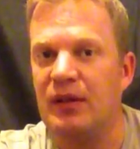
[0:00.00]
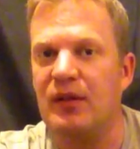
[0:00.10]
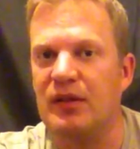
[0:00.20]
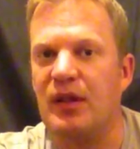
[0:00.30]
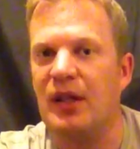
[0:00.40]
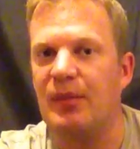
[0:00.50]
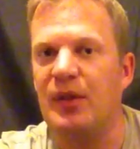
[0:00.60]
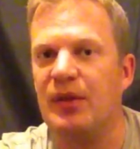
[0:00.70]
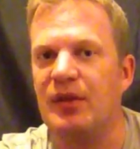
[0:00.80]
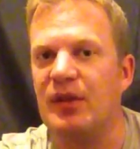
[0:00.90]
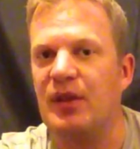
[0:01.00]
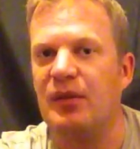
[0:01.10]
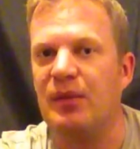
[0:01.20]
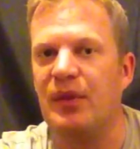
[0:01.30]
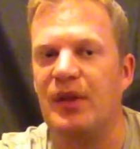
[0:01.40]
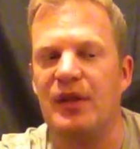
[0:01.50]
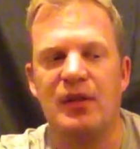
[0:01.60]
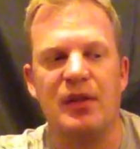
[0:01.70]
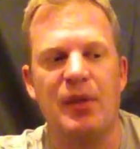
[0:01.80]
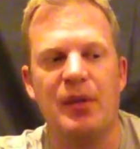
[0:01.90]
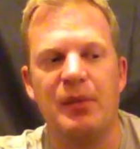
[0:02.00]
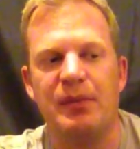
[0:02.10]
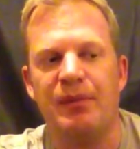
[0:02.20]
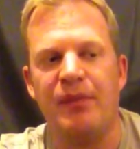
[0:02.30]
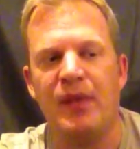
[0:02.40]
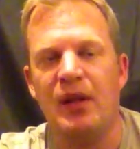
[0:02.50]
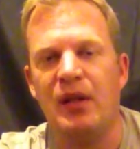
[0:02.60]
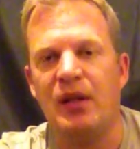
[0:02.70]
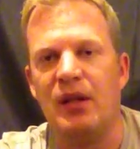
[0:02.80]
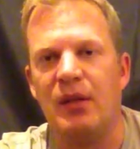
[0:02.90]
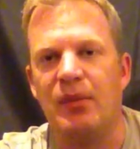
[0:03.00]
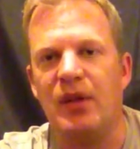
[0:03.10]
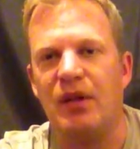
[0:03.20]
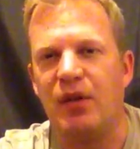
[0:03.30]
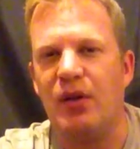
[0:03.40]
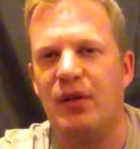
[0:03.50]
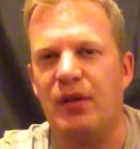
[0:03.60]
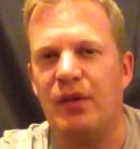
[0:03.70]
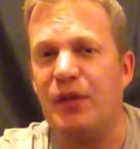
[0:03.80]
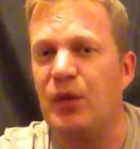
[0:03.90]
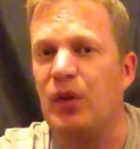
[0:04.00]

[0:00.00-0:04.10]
as I am doing so with this at the moment. I've got the full